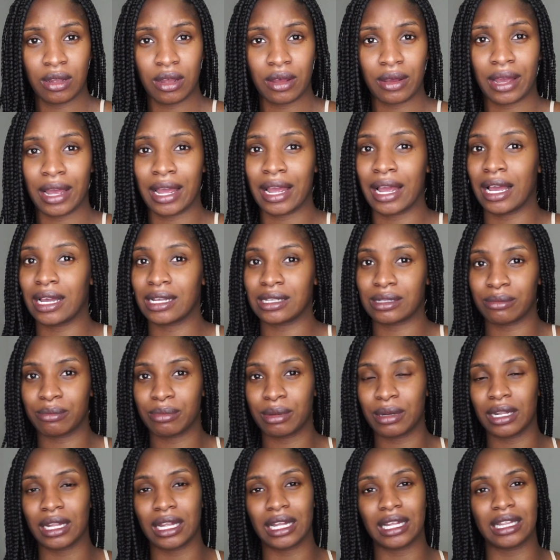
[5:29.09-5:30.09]
Okay guys, I'm gonna
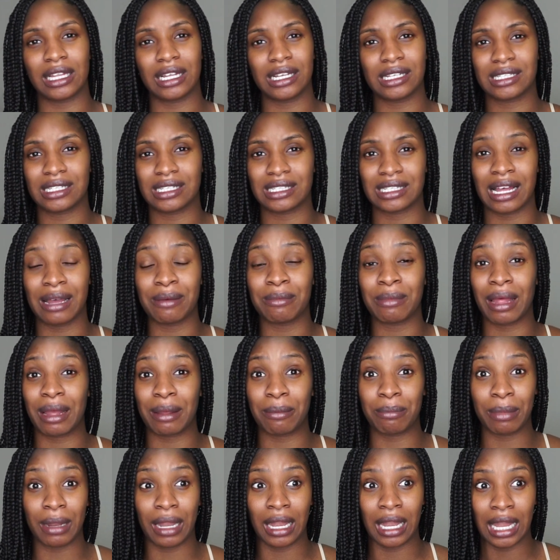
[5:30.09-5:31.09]
put it like this because I'm
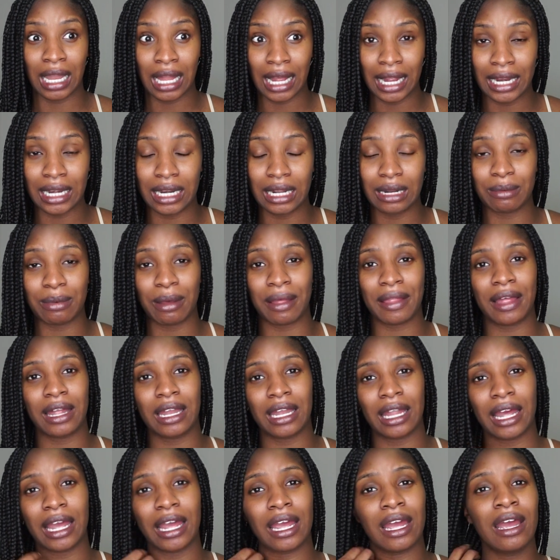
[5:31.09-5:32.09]
like blinded by that
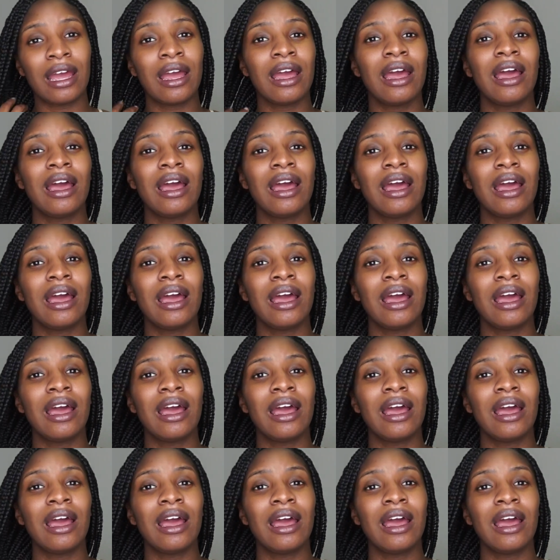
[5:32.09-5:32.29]
light.